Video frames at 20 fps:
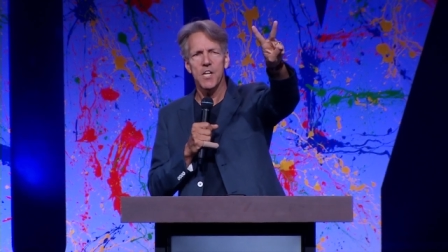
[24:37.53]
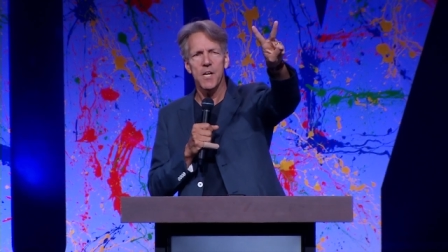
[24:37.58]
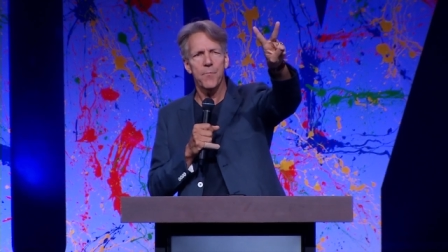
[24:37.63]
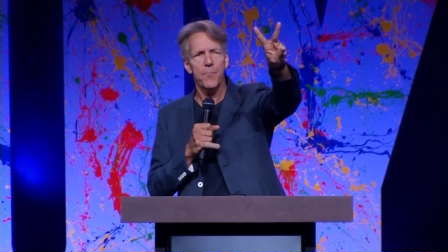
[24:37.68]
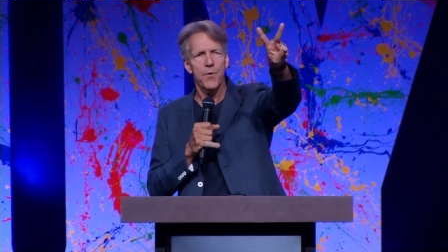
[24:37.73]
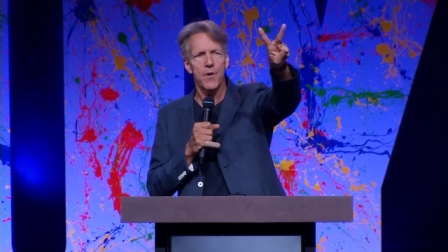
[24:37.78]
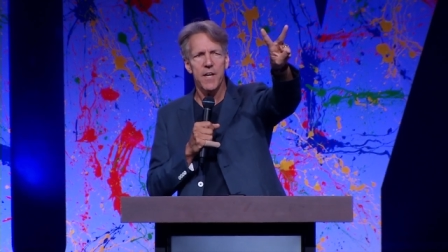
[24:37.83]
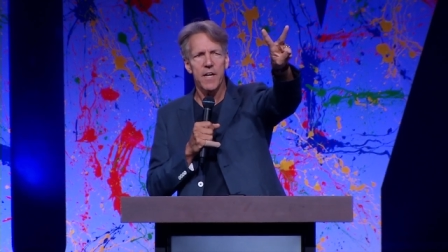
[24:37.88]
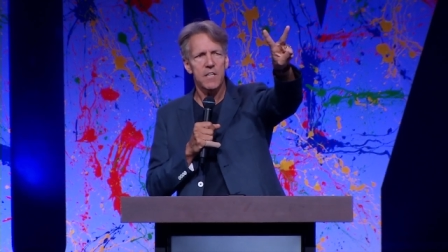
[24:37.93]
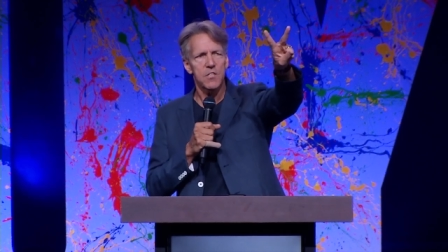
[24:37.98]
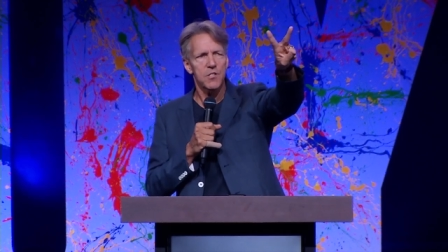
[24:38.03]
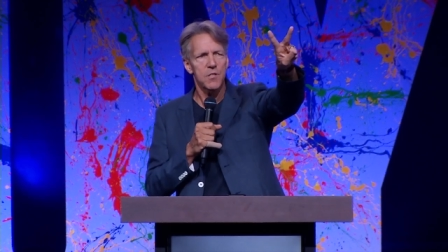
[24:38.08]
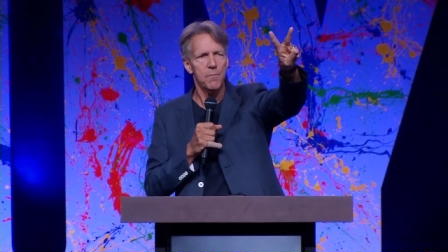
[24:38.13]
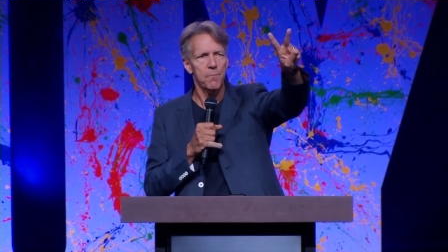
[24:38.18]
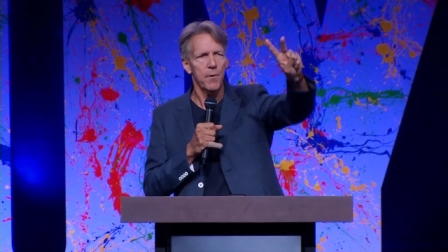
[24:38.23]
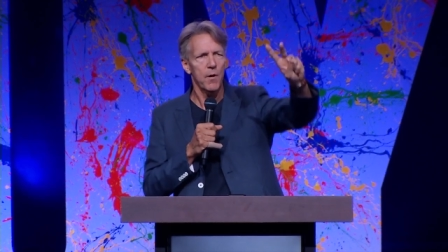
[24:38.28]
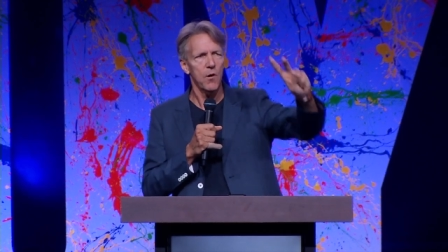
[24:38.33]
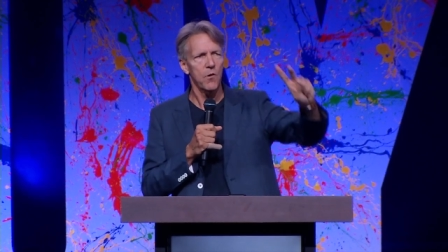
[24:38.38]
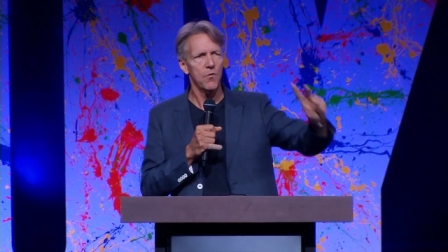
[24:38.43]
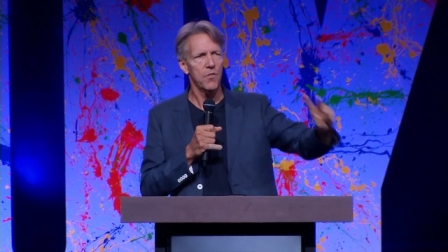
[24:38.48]
He predicts them
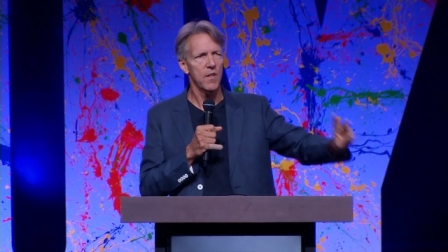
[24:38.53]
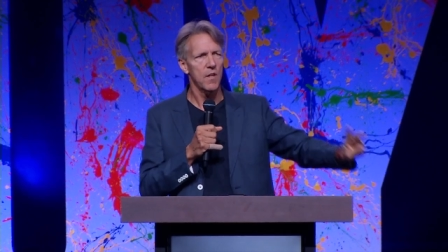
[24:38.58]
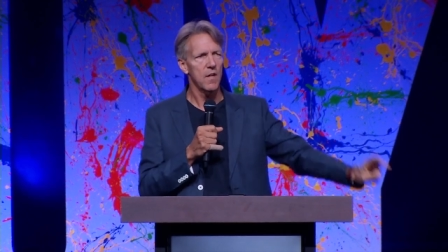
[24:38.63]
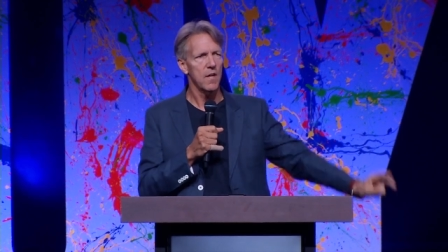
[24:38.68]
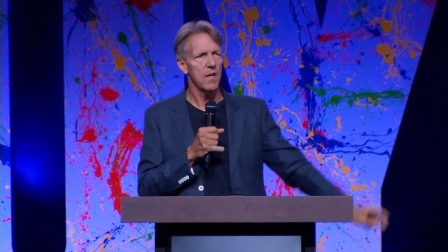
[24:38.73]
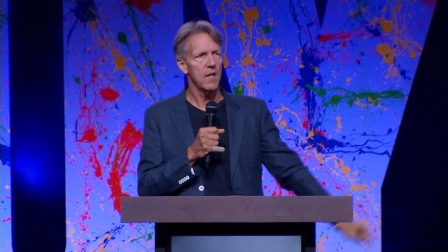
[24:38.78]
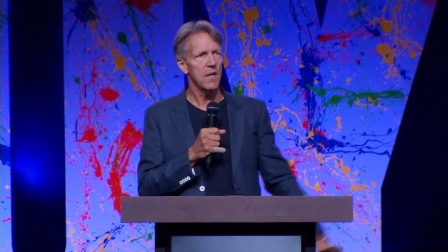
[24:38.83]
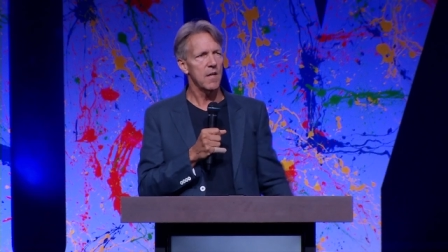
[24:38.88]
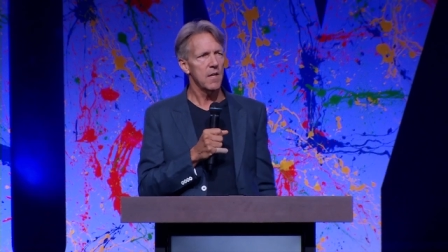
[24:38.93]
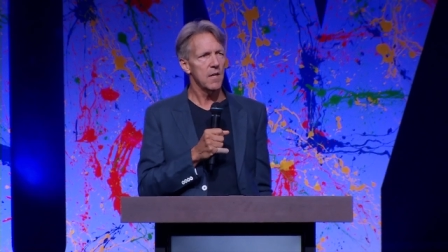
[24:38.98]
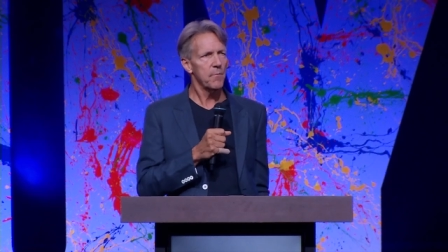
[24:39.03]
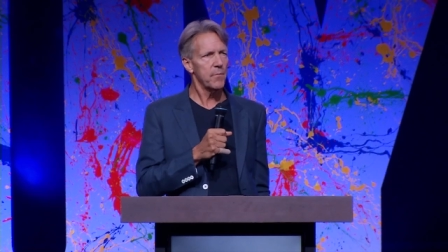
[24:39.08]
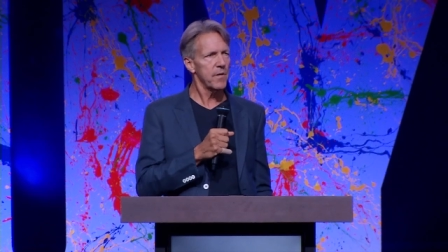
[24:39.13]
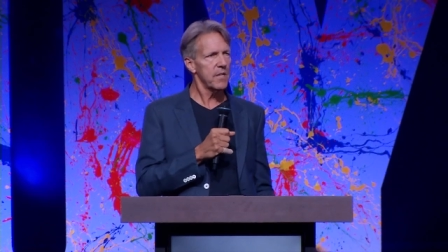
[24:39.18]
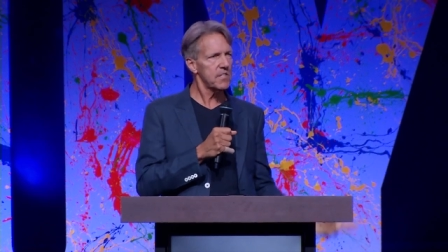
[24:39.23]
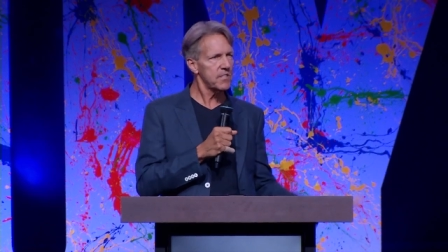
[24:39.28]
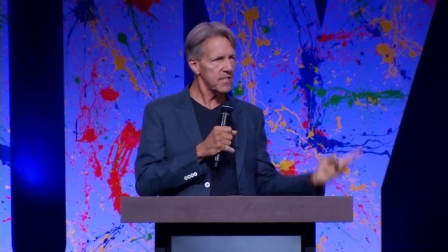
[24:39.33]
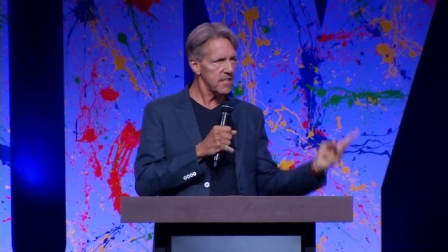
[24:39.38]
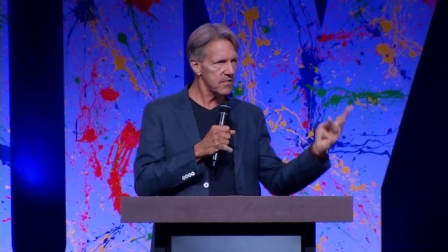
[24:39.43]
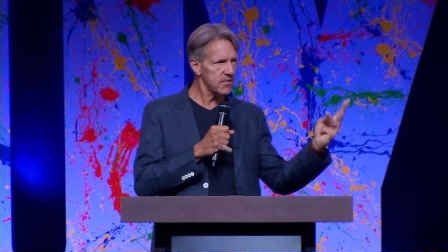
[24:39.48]
both, but
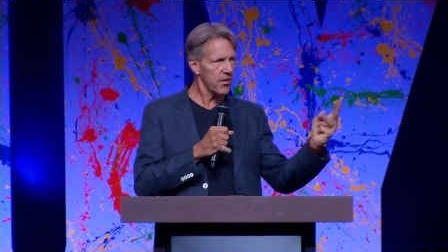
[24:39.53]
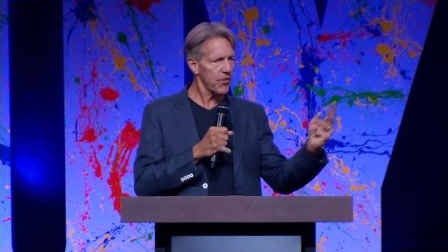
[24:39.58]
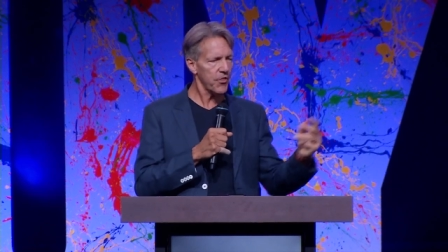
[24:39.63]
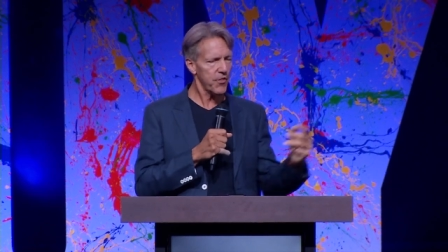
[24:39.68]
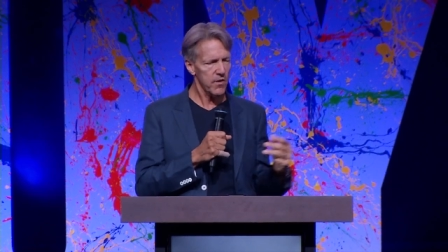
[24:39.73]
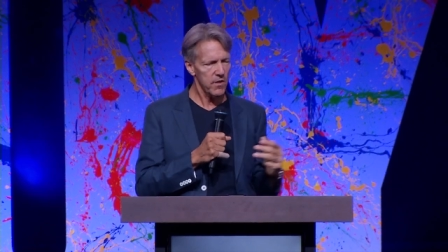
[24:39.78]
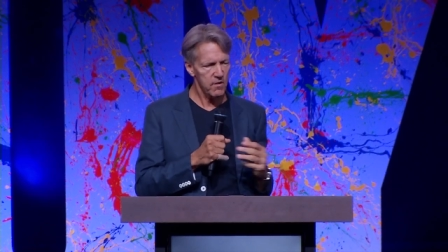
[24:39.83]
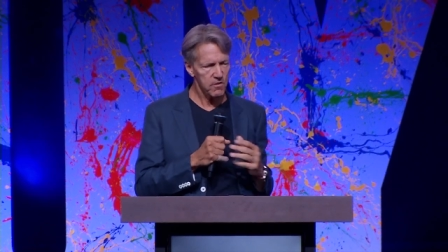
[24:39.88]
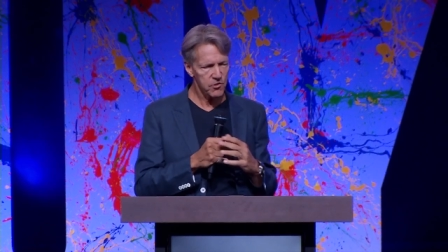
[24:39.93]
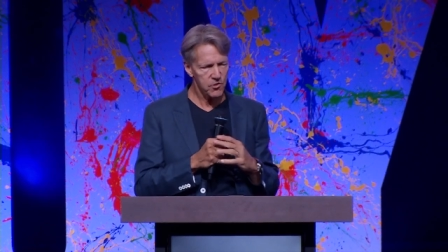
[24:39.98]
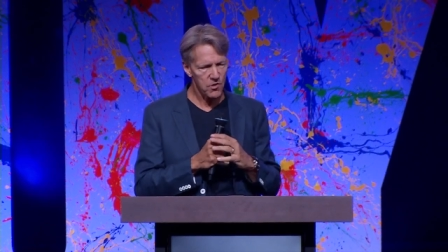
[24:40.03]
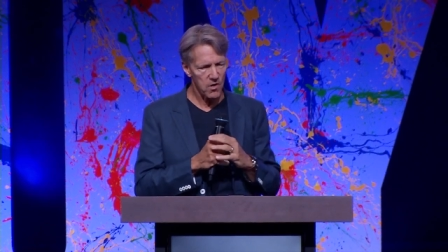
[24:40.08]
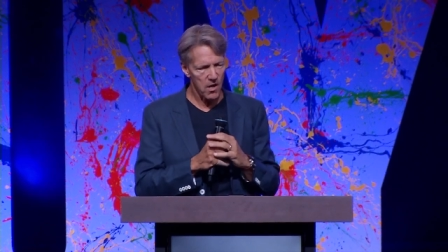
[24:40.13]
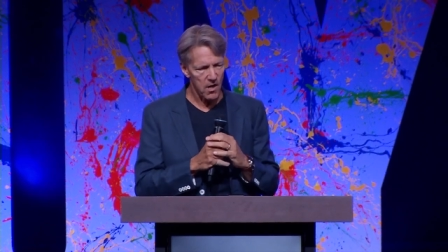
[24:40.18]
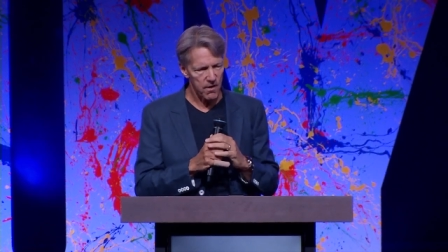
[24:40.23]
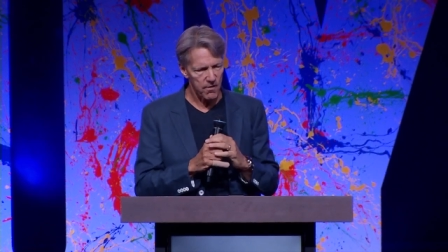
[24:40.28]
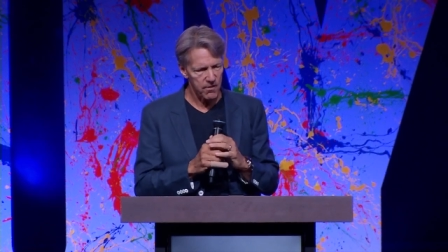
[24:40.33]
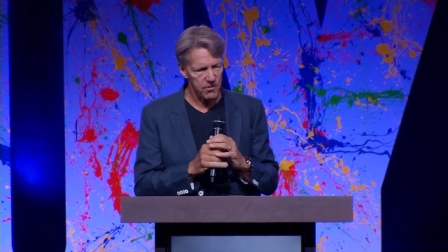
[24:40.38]
he sees a third star,